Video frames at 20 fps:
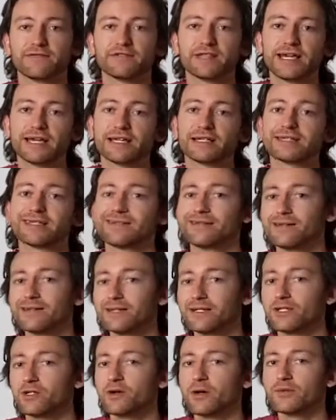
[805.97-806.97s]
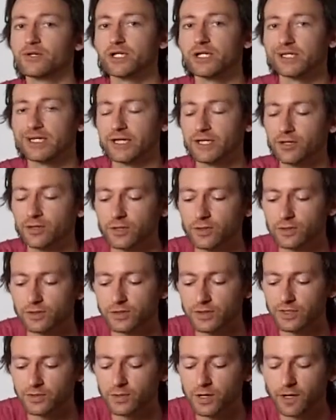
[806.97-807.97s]
if they consider the description is in good
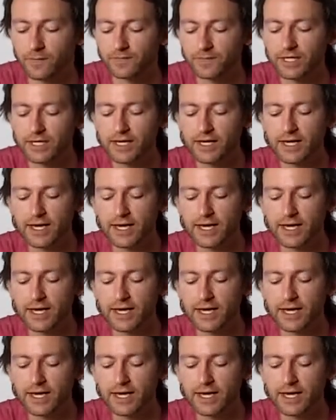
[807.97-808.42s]
order as well.